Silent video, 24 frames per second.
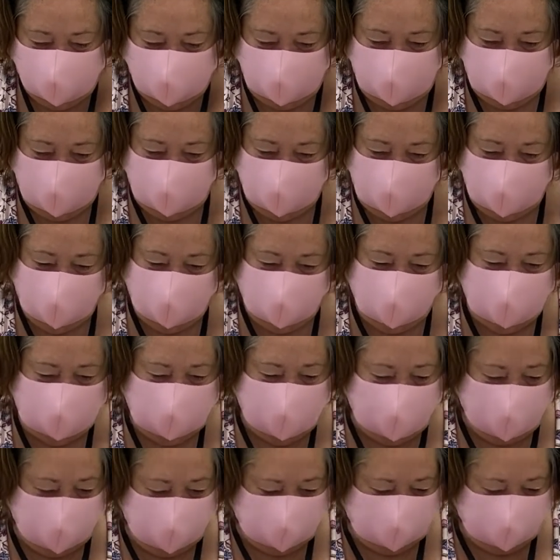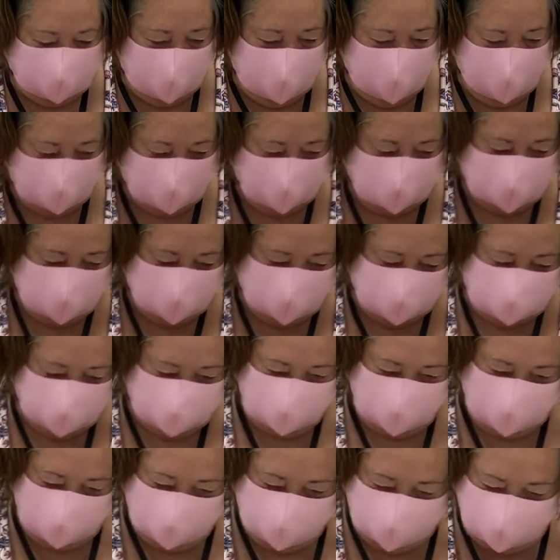we got attacked
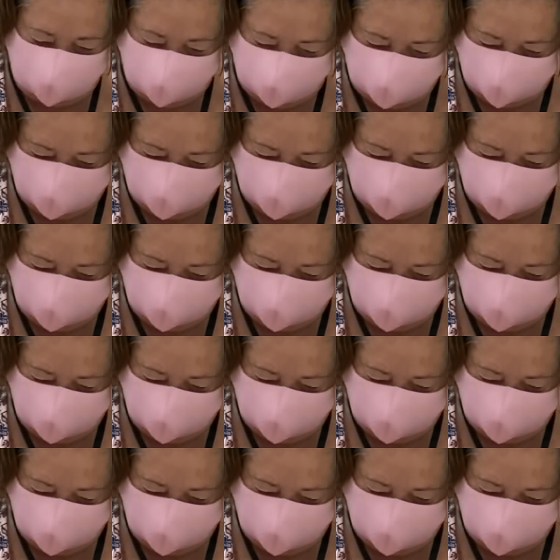this year.